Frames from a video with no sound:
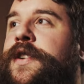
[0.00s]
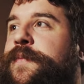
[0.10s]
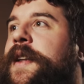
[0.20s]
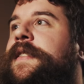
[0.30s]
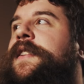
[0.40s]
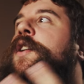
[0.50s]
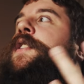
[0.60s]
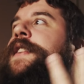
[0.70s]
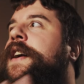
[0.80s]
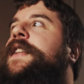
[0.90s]
which means there
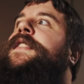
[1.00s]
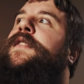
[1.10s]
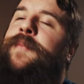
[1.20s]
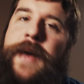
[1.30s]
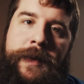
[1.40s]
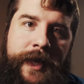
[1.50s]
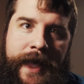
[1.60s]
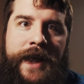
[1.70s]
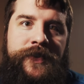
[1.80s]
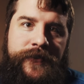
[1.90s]
are tons of baby
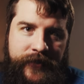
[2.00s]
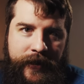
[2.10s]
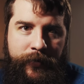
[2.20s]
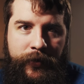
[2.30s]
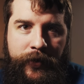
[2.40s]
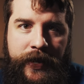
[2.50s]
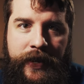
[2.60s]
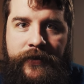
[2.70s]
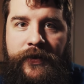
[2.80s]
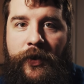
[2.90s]
gadgets that I've been
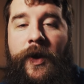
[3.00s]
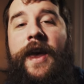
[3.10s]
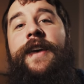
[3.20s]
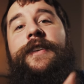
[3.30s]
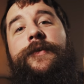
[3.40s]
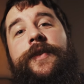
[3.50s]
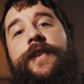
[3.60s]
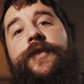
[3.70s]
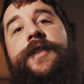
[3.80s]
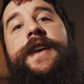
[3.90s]
looking into,
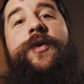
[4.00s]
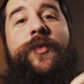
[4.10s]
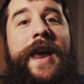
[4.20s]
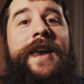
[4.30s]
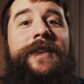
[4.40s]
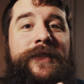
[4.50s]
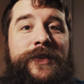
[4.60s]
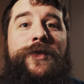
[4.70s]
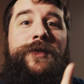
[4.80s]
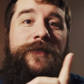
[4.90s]
specifically ways
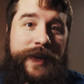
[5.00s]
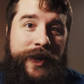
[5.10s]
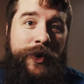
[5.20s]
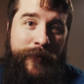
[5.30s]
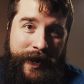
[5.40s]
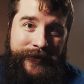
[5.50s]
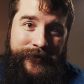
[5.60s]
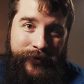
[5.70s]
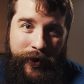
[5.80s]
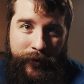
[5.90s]
to video
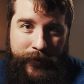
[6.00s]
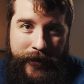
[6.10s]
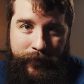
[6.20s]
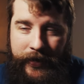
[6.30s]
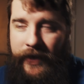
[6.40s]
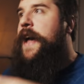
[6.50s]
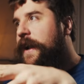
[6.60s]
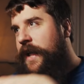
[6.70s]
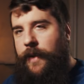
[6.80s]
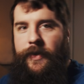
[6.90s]
monitor our baby.
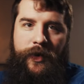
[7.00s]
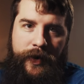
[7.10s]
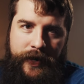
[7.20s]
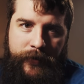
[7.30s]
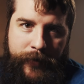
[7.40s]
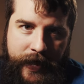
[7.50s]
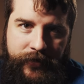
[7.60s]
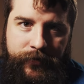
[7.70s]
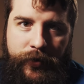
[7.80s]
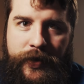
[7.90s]
That got me going down the
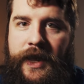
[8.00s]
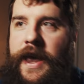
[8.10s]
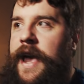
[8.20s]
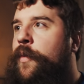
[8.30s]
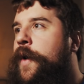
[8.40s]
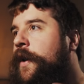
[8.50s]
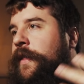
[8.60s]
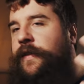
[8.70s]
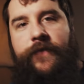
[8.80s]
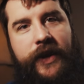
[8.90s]
path of looking at
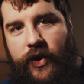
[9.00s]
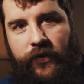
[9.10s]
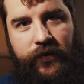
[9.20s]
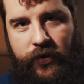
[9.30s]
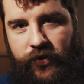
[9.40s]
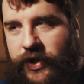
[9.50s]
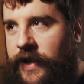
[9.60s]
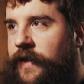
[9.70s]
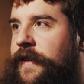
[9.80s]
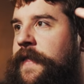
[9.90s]
wireless video
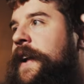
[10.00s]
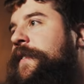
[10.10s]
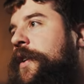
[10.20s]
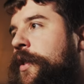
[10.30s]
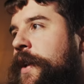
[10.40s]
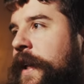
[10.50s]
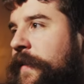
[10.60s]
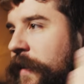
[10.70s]
solutions, and then I started looking